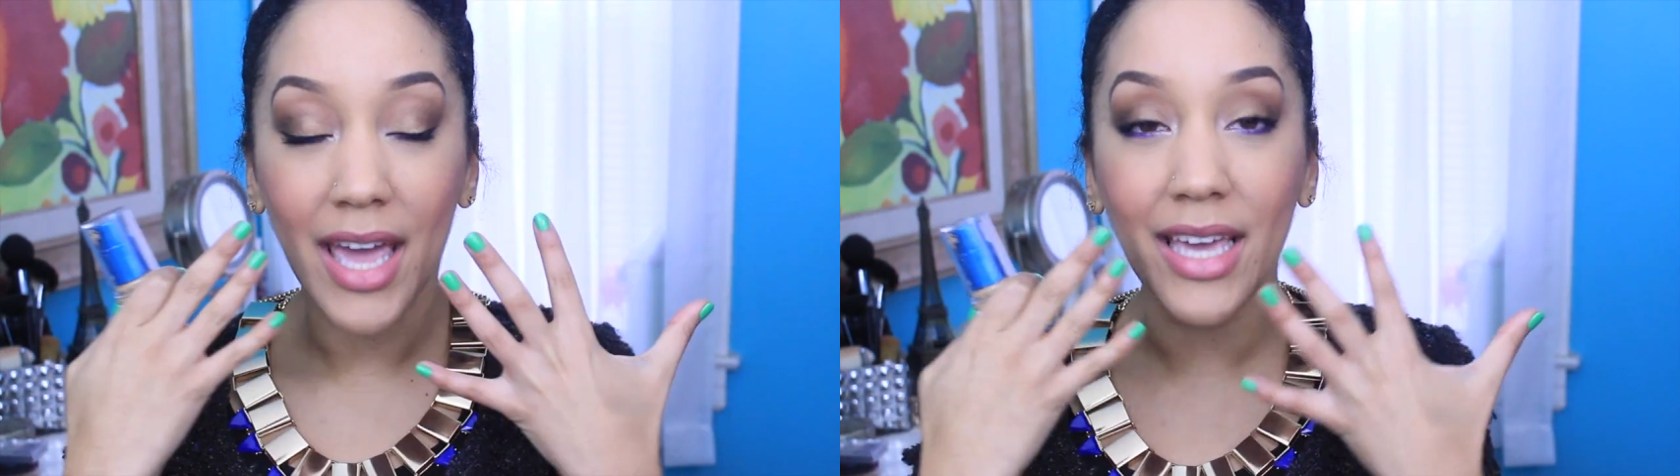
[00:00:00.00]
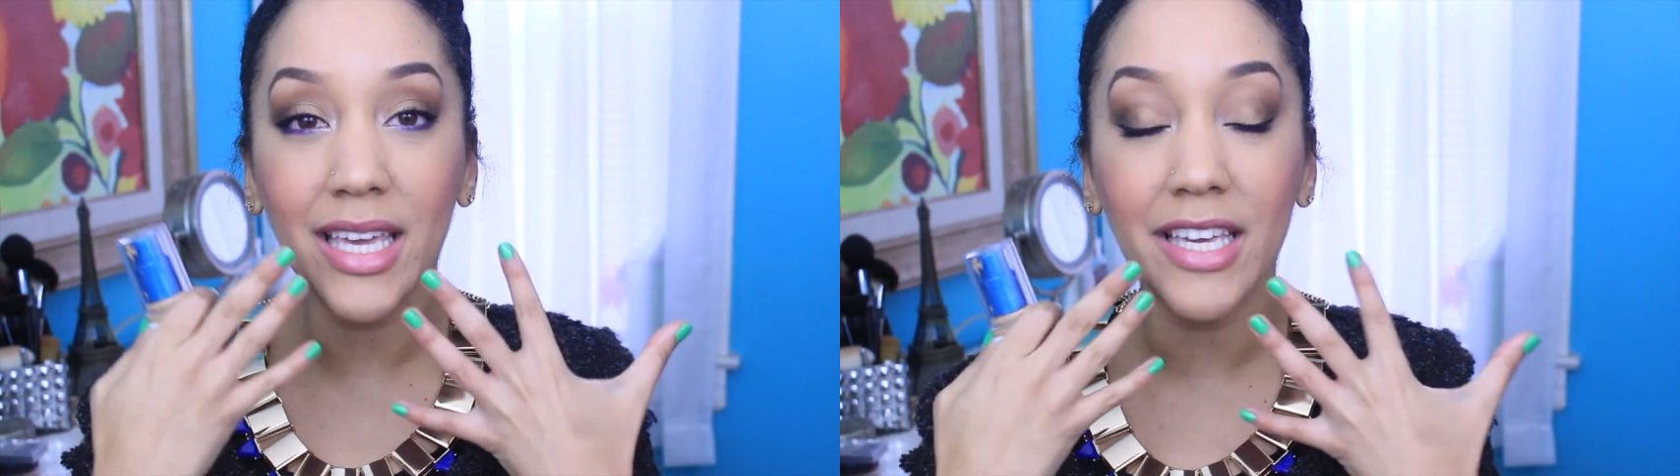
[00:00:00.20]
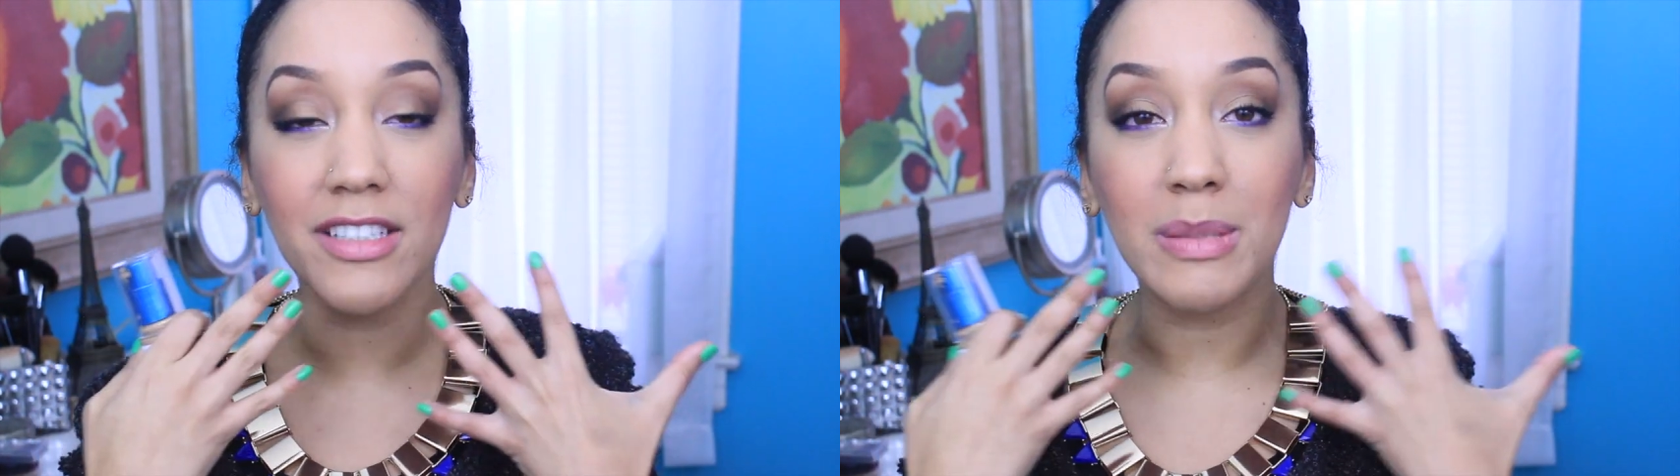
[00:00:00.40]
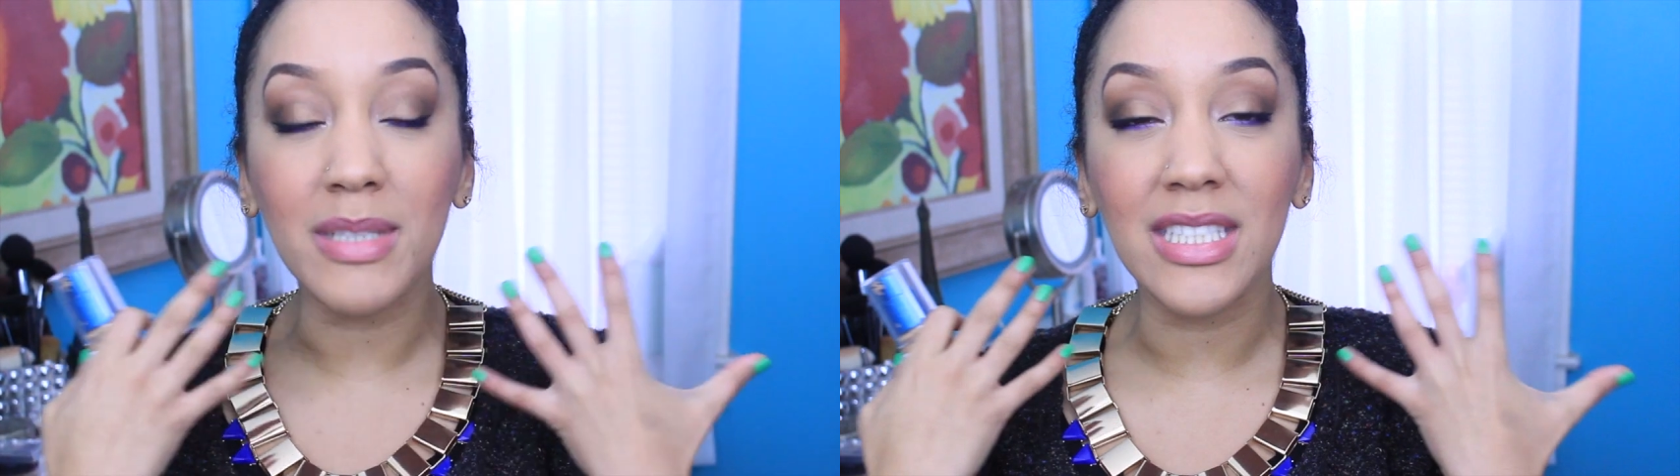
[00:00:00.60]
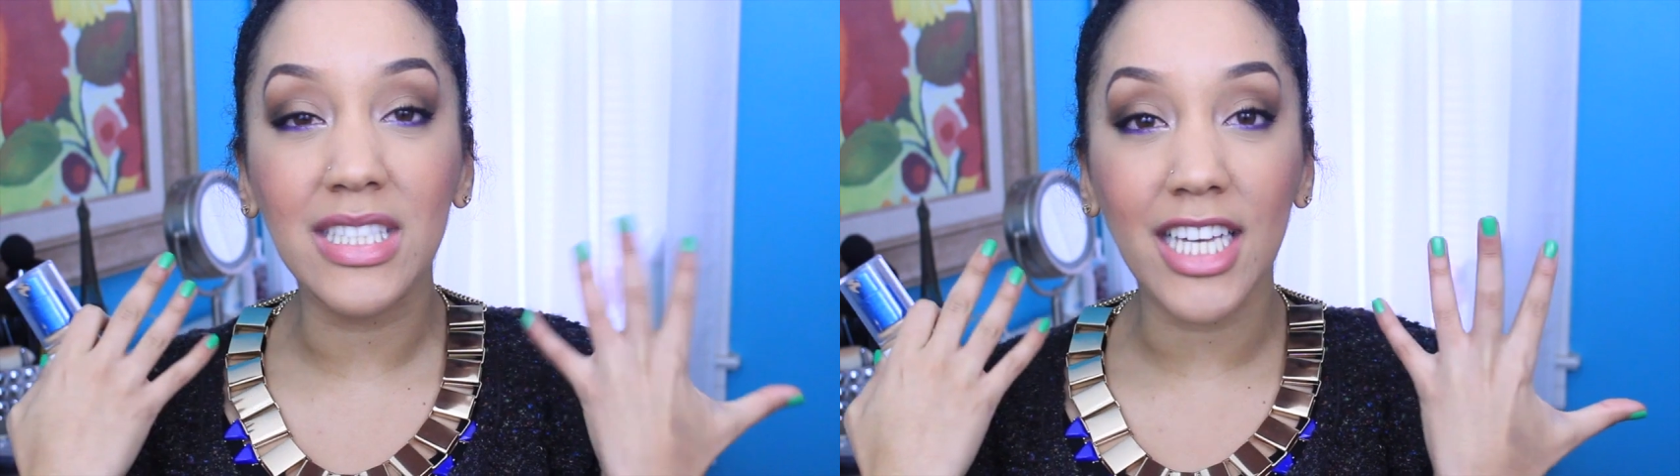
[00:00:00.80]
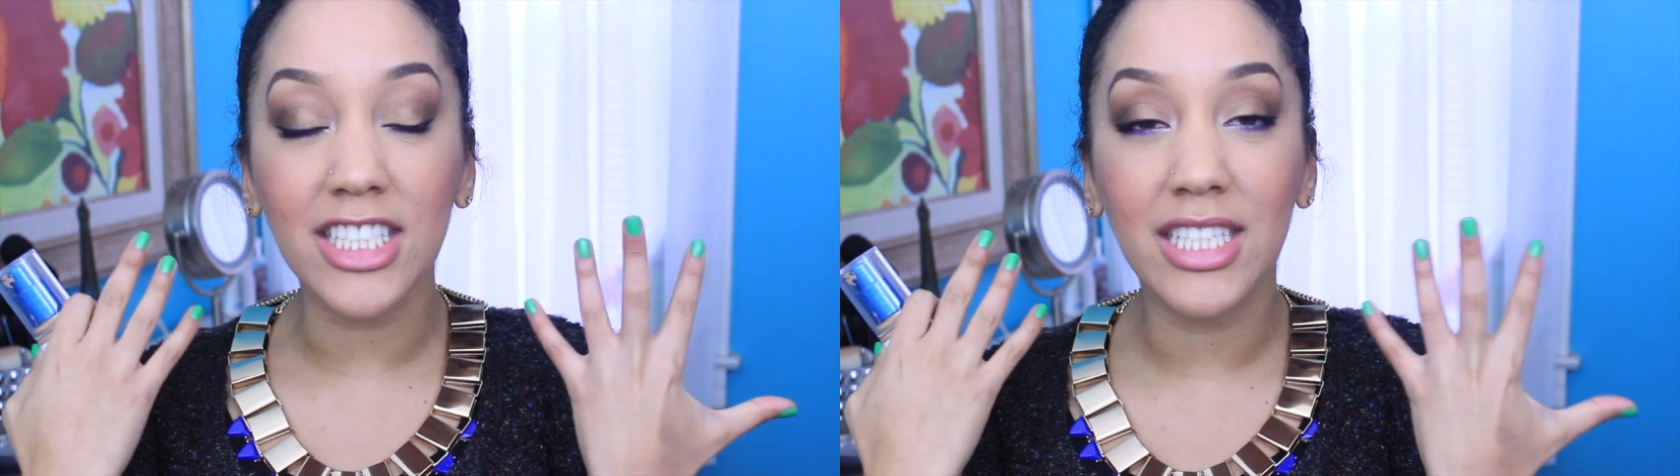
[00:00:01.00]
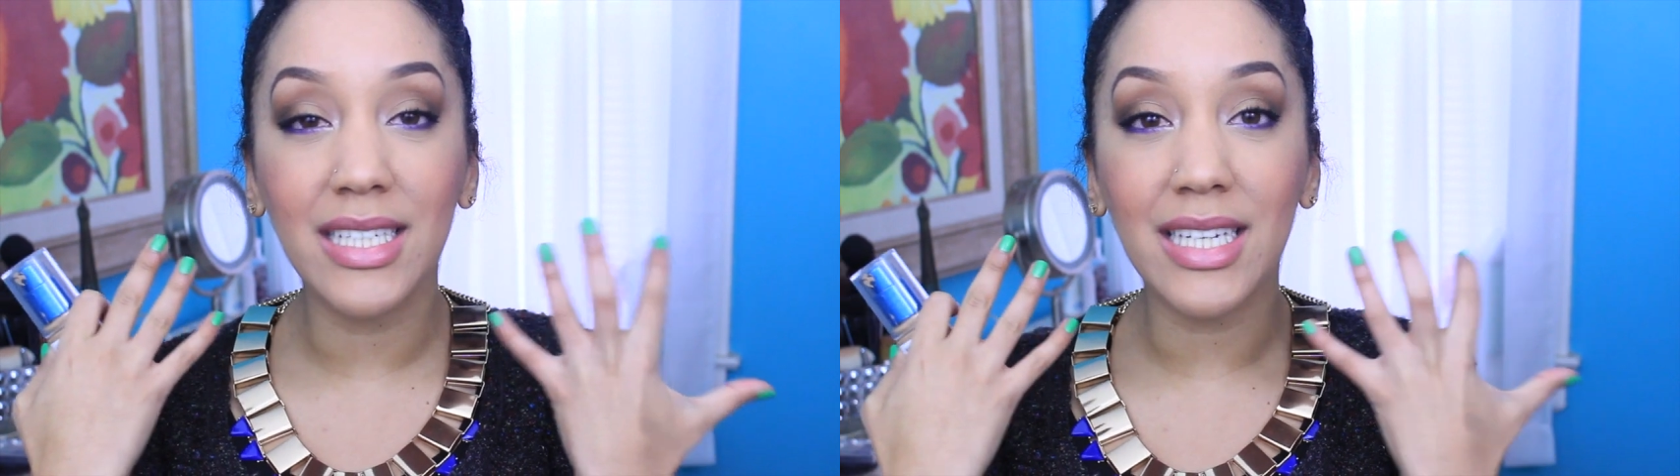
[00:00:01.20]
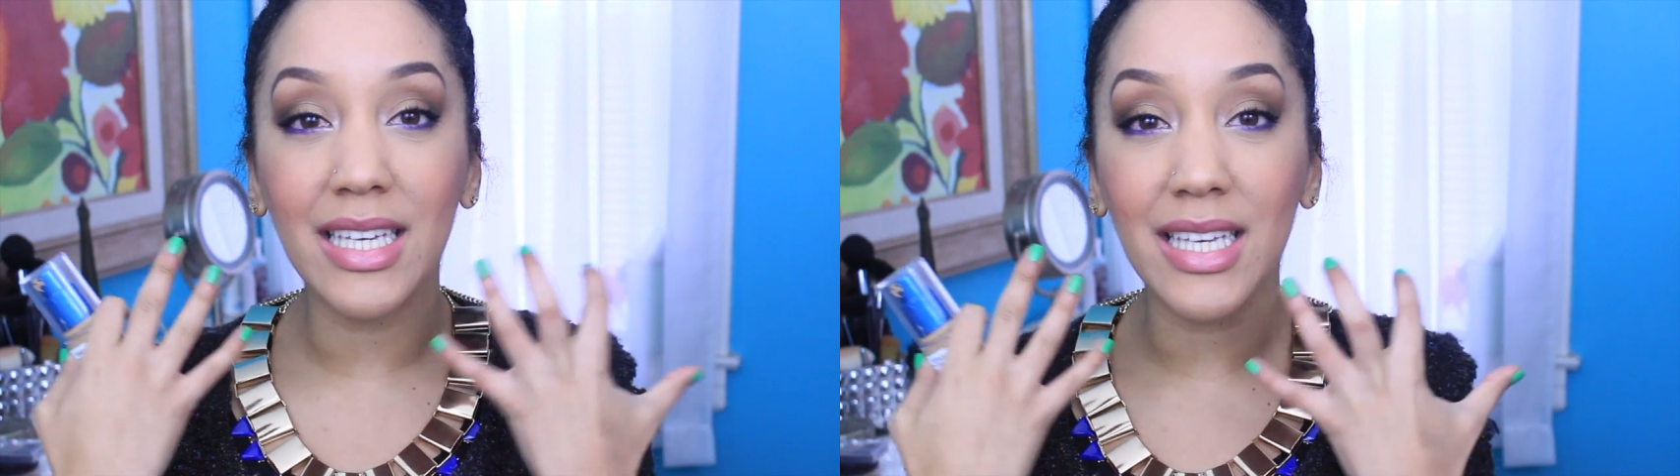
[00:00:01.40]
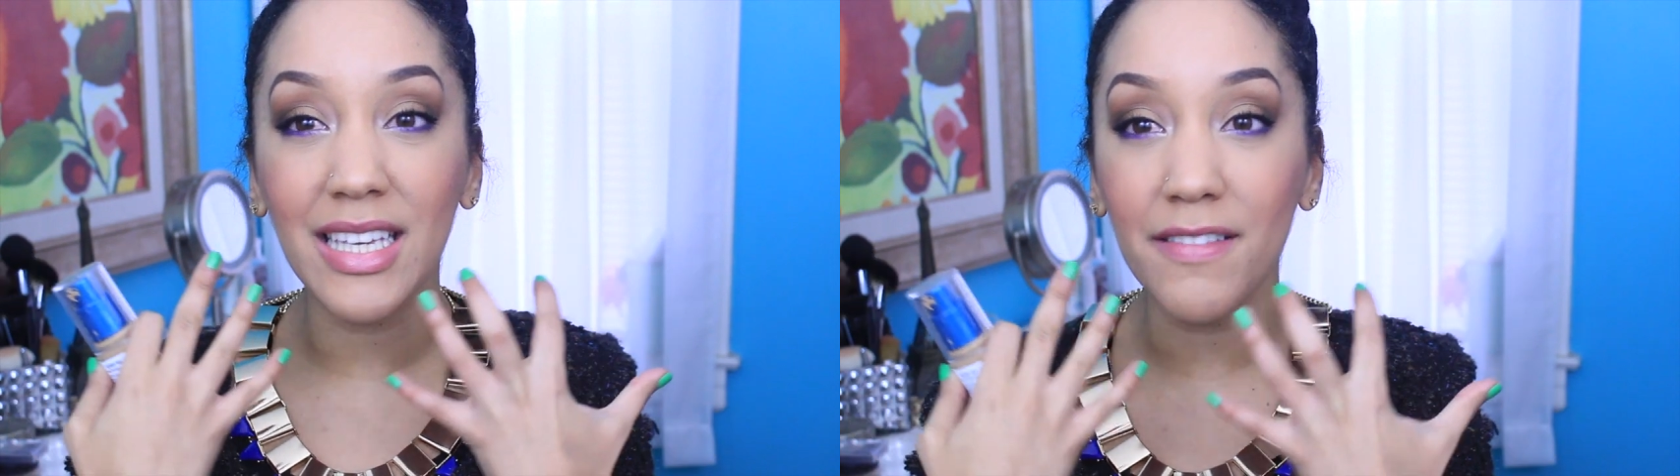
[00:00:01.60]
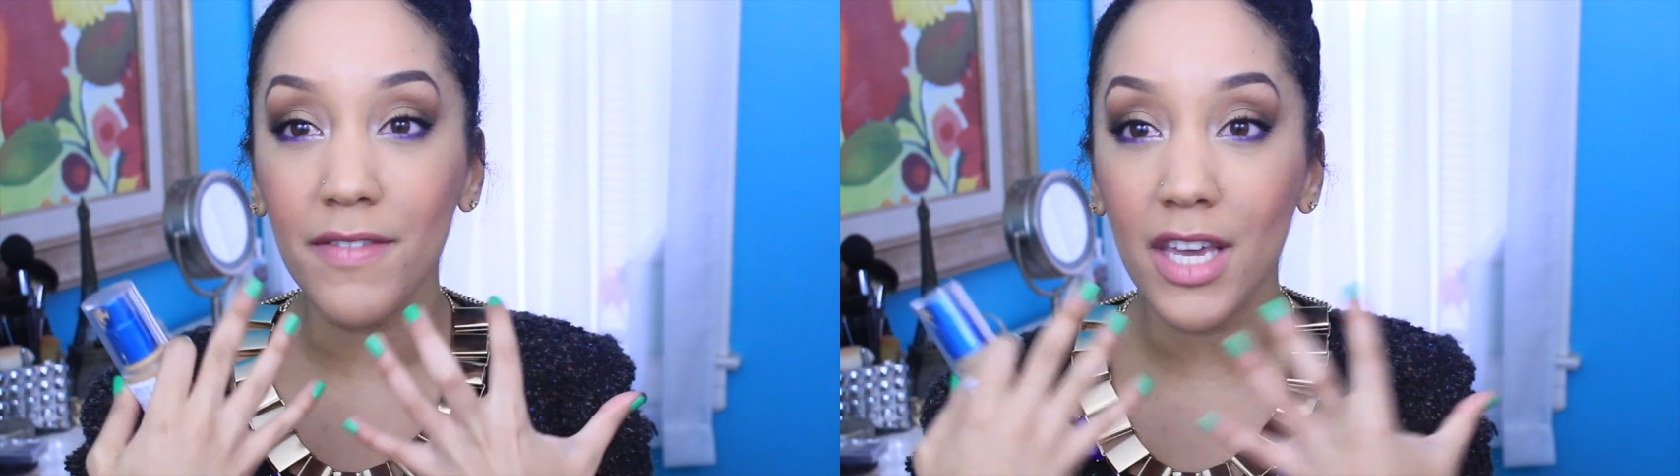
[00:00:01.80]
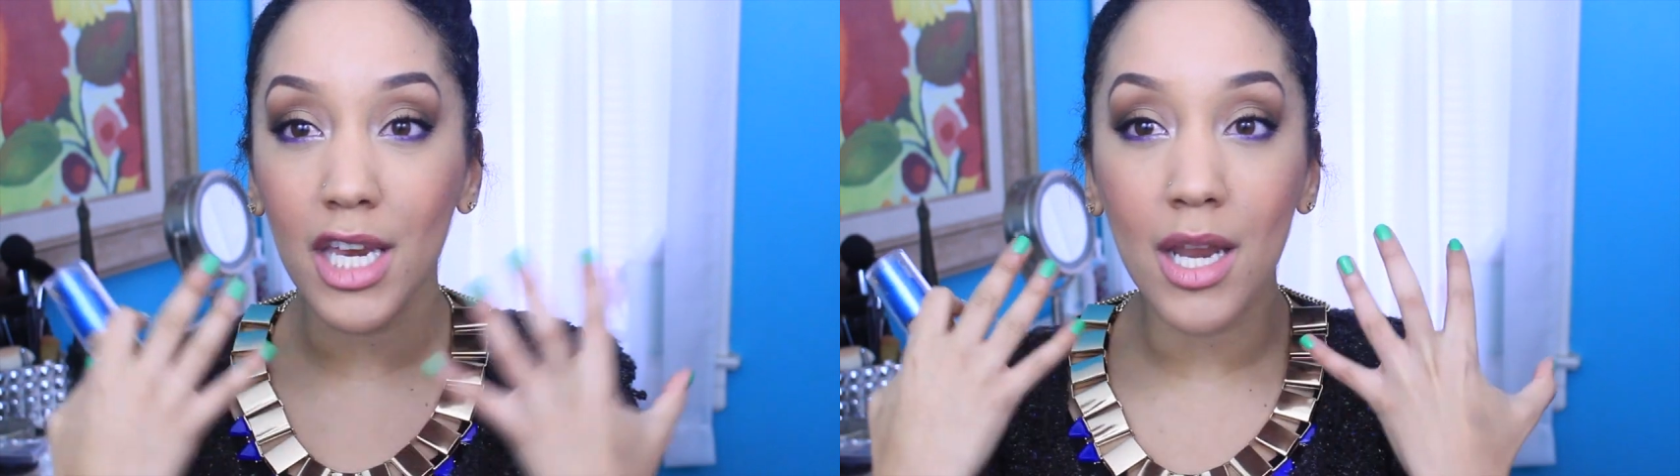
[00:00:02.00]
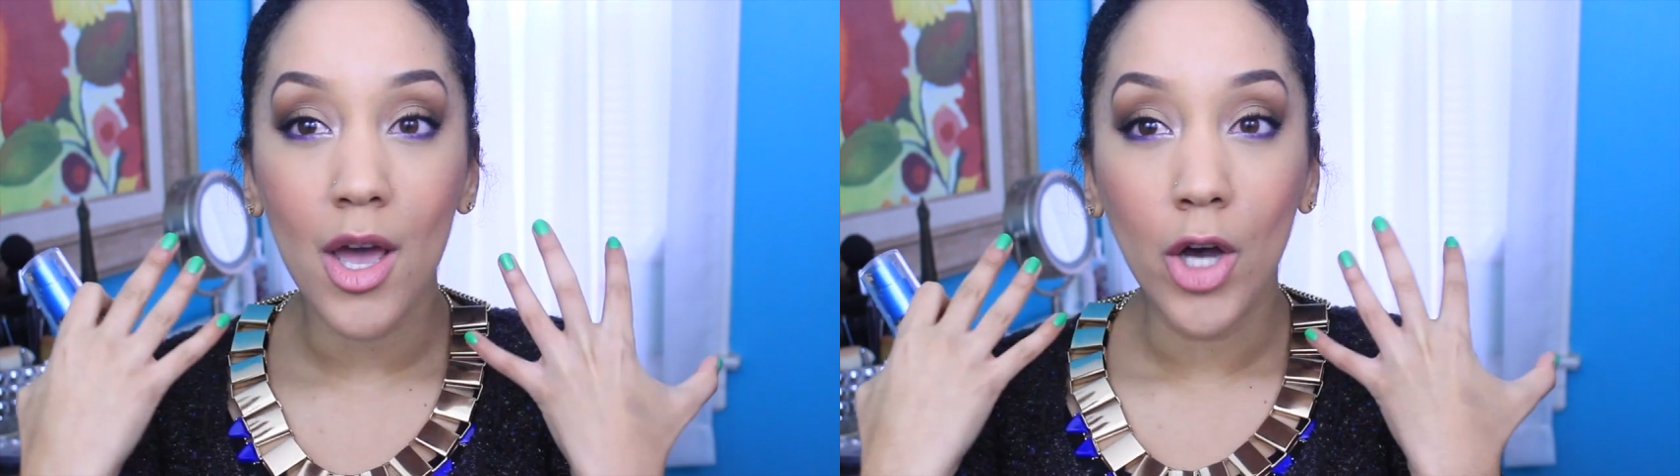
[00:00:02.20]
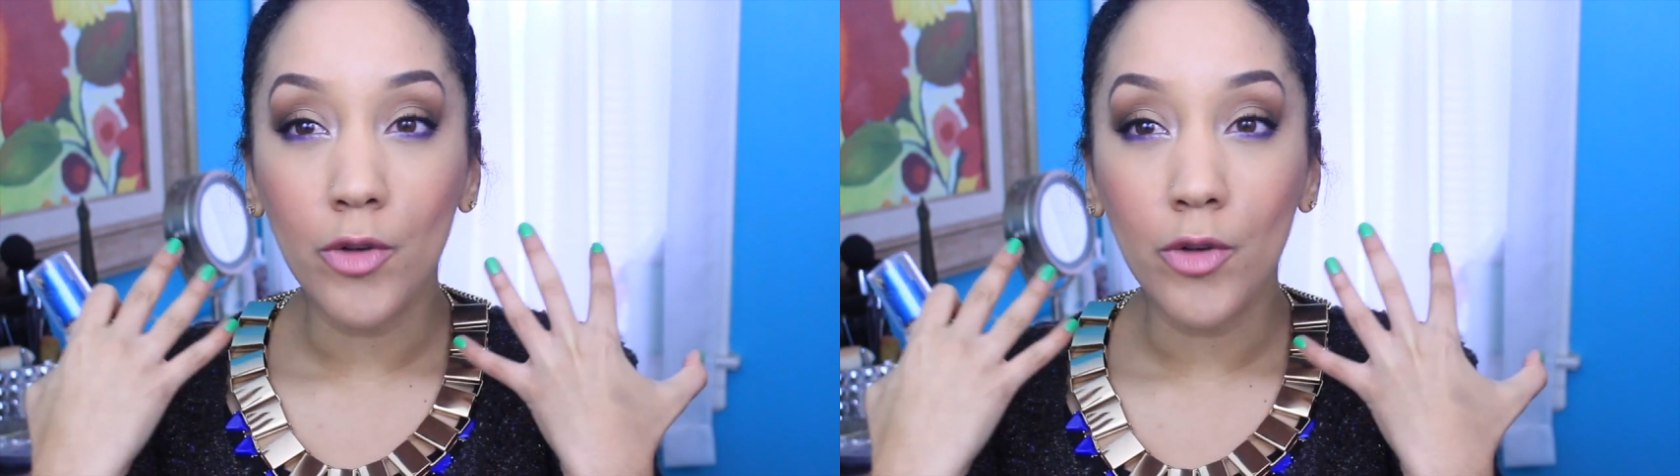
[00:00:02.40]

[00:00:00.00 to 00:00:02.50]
It gives me such an even,